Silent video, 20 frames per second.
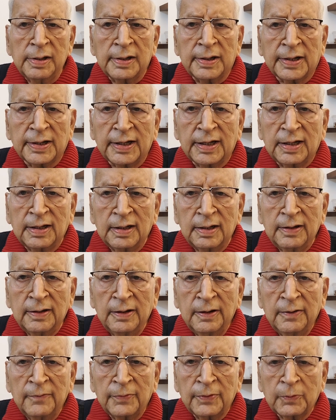critical
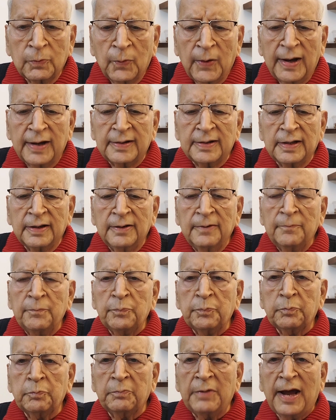where the
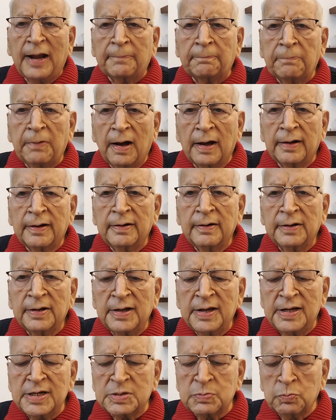manpower
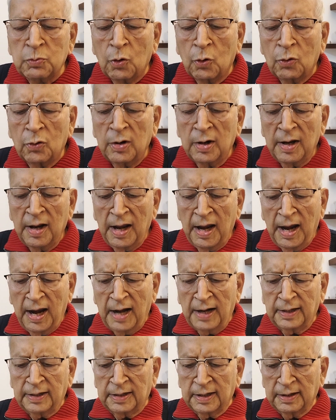is more
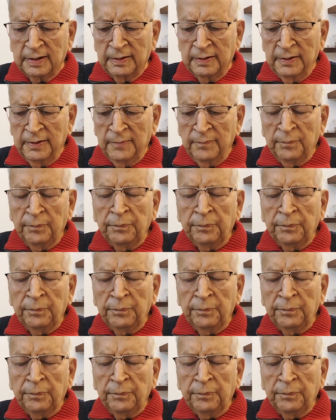and the